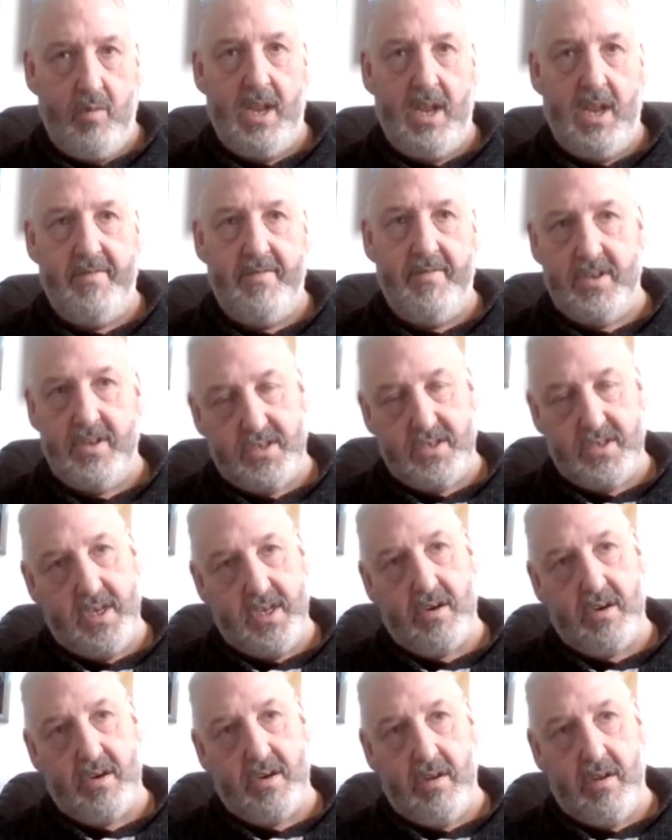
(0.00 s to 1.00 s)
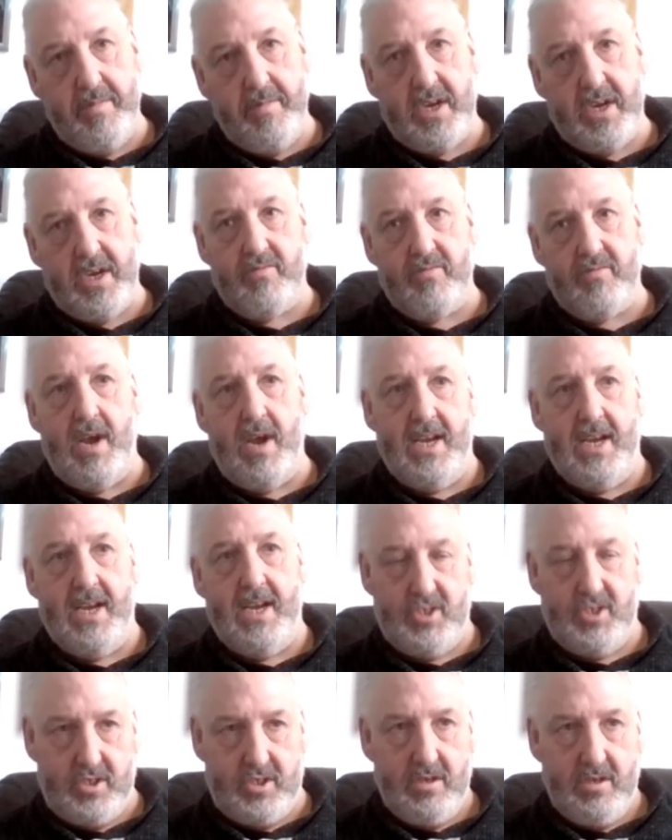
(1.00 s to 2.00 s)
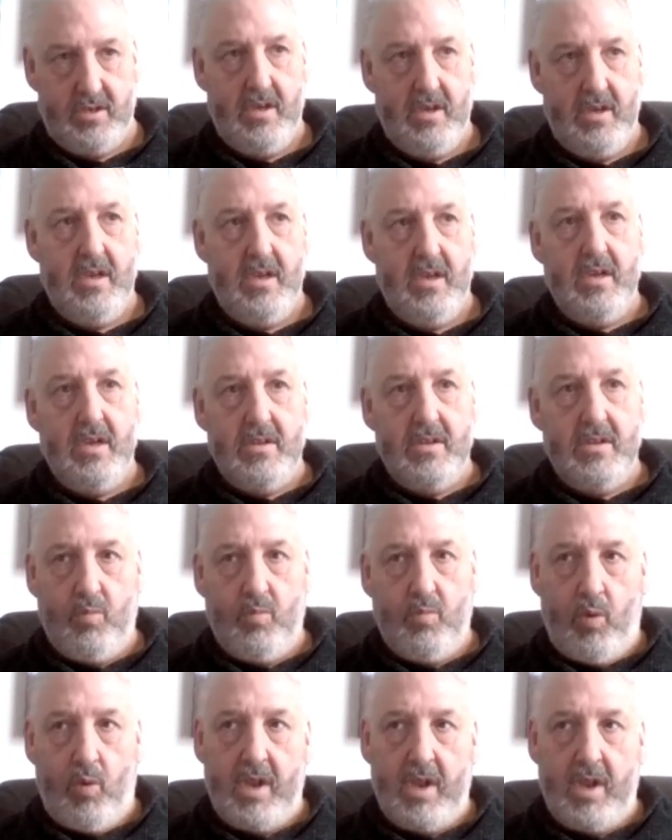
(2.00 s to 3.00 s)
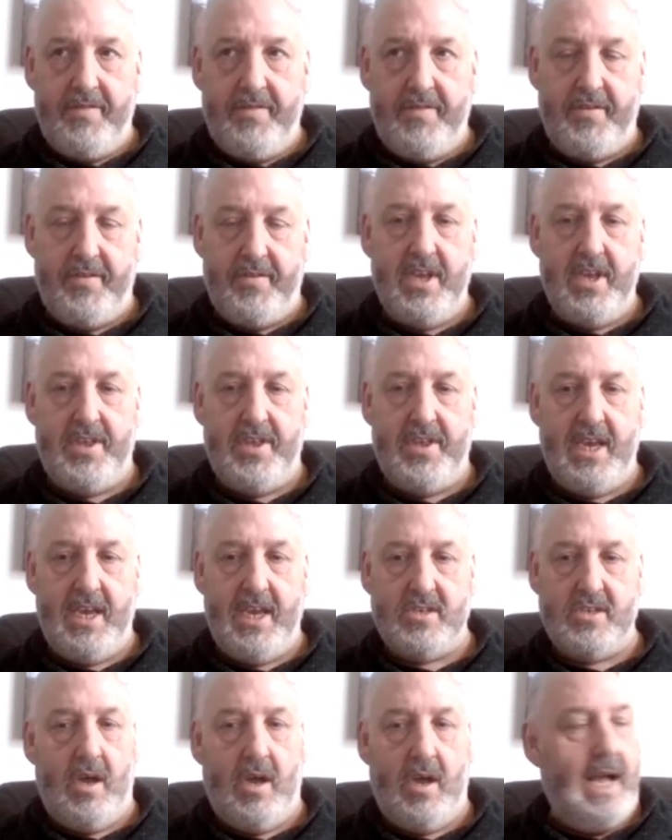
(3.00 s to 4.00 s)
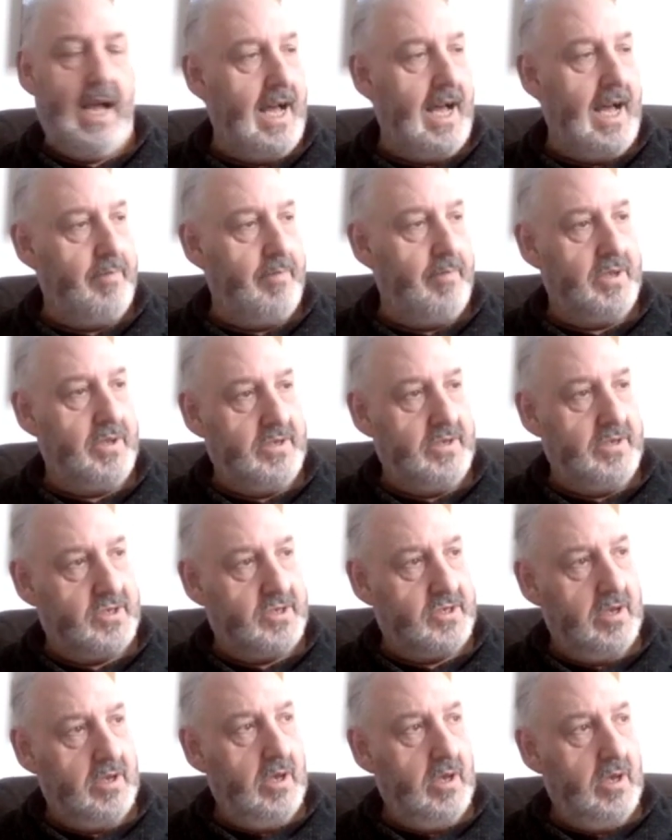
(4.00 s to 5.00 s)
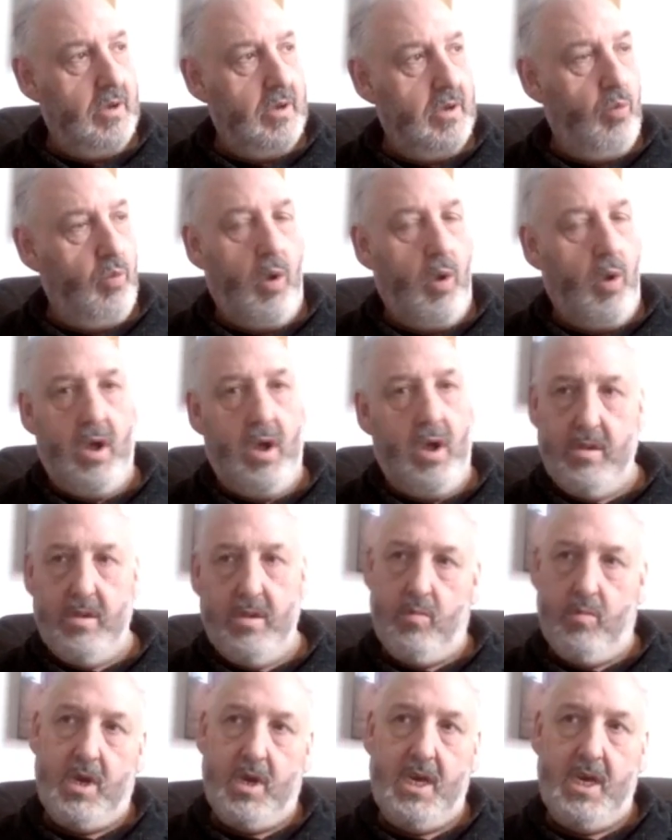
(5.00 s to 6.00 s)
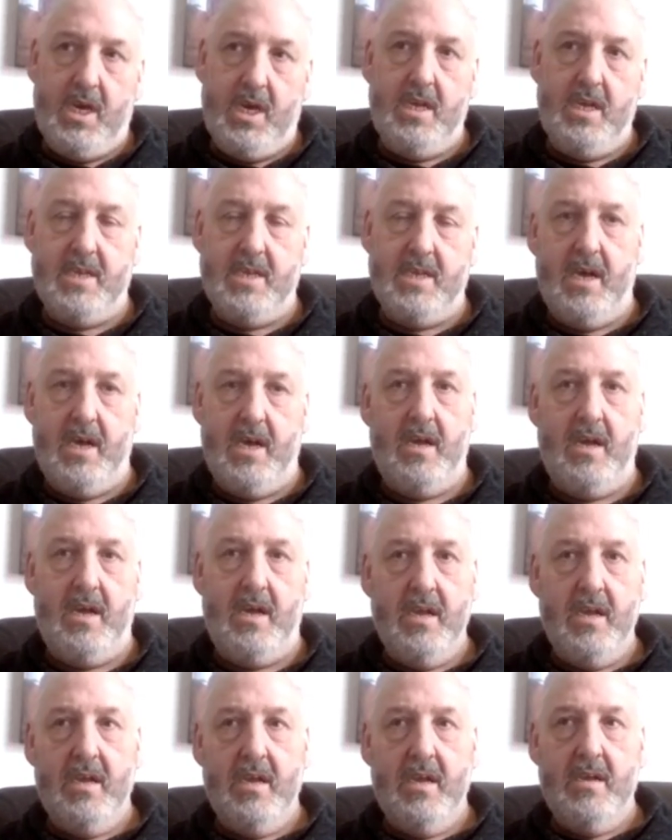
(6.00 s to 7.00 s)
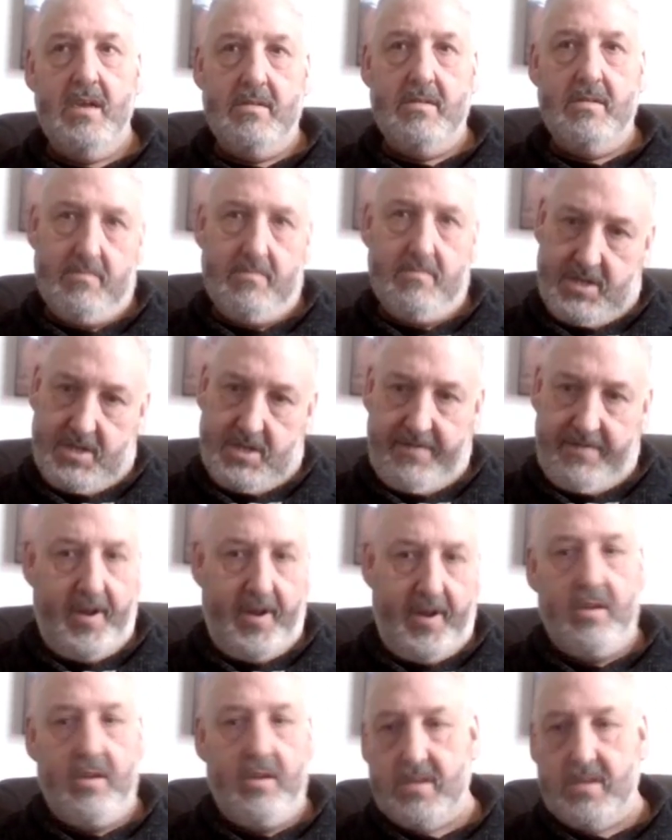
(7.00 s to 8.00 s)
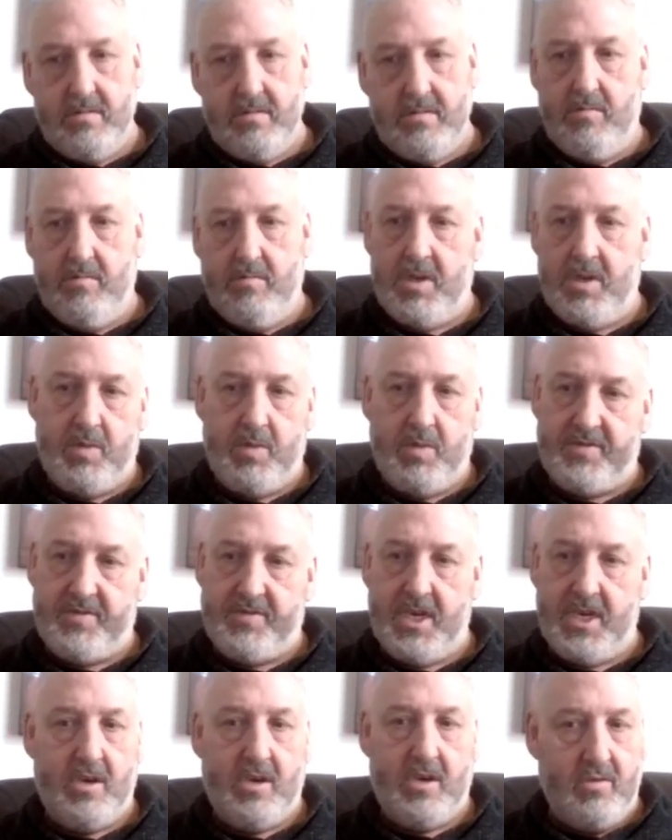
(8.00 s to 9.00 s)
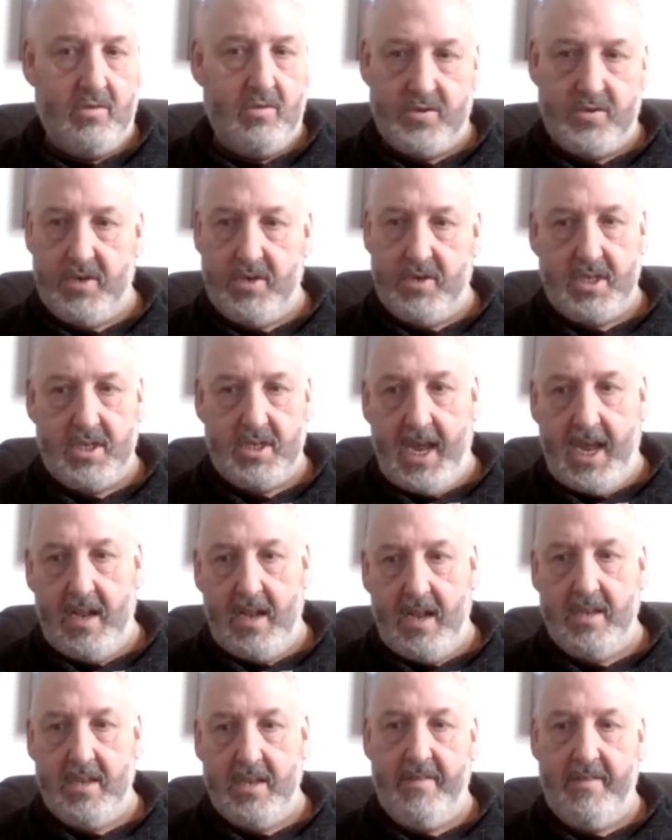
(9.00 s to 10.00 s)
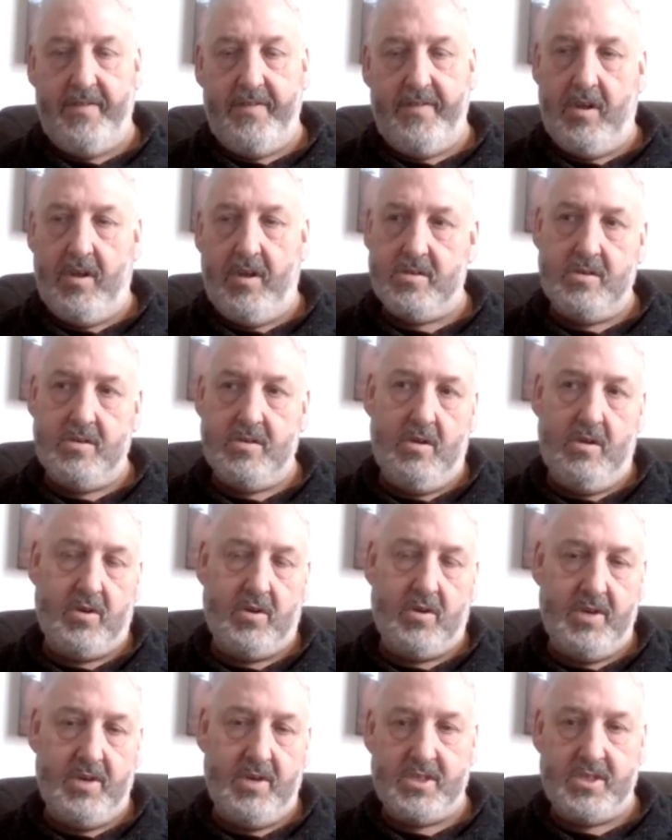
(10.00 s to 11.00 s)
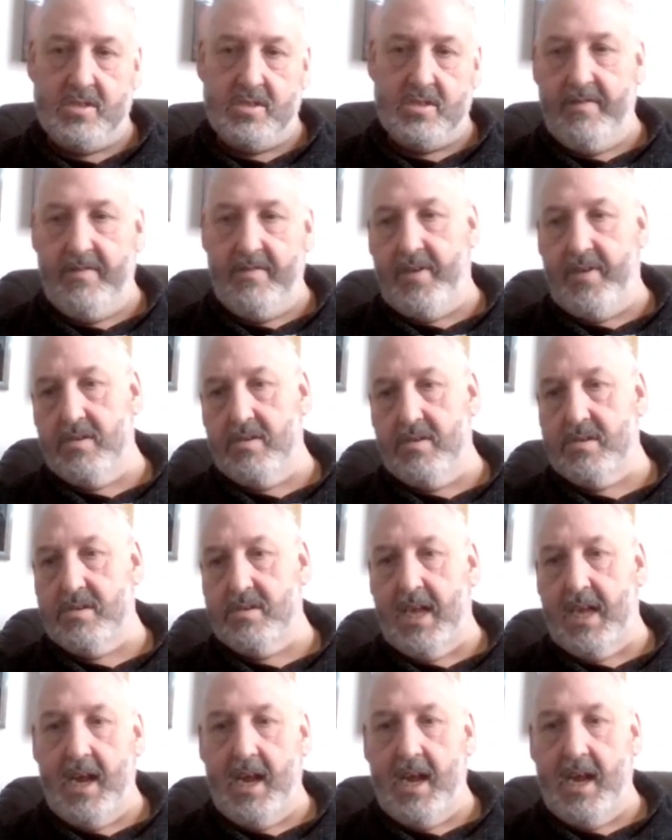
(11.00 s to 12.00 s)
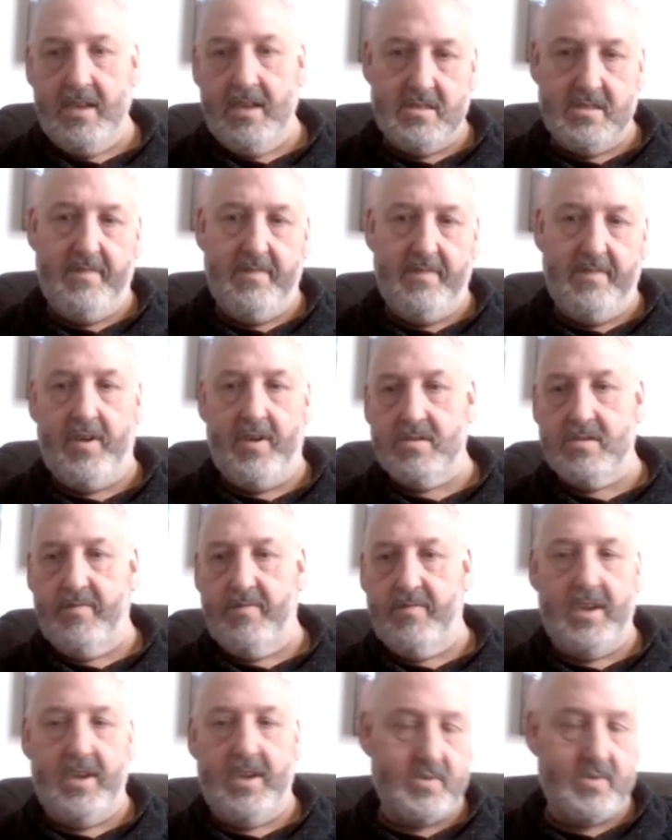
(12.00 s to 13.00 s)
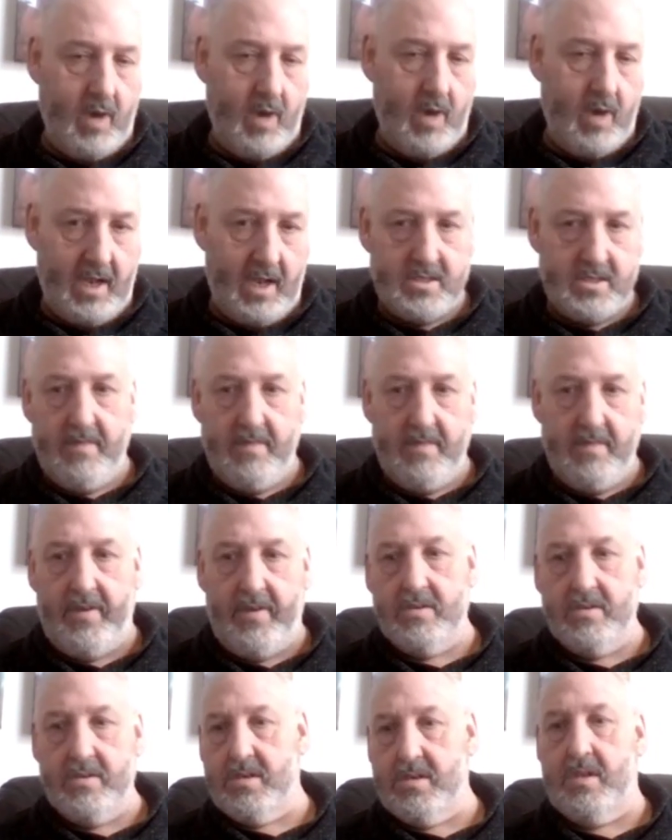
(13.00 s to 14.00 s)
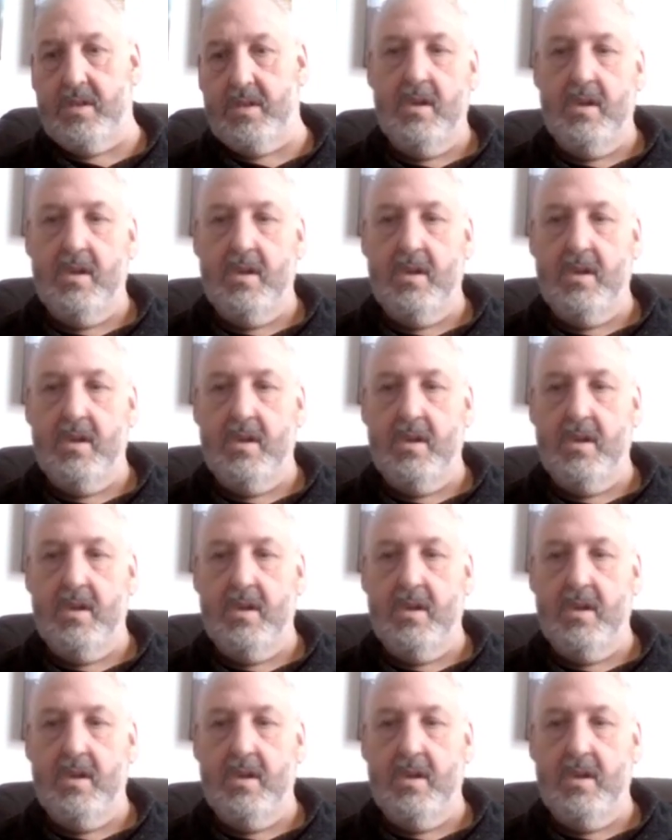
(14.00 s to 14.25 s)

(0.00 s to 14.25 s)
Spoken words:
whenever there's an economy crash, one of three things happens. One, we either default, which we've seen countries lately default. Greece has defaulted, Ireland's defaulted, Venezuela's defaulted.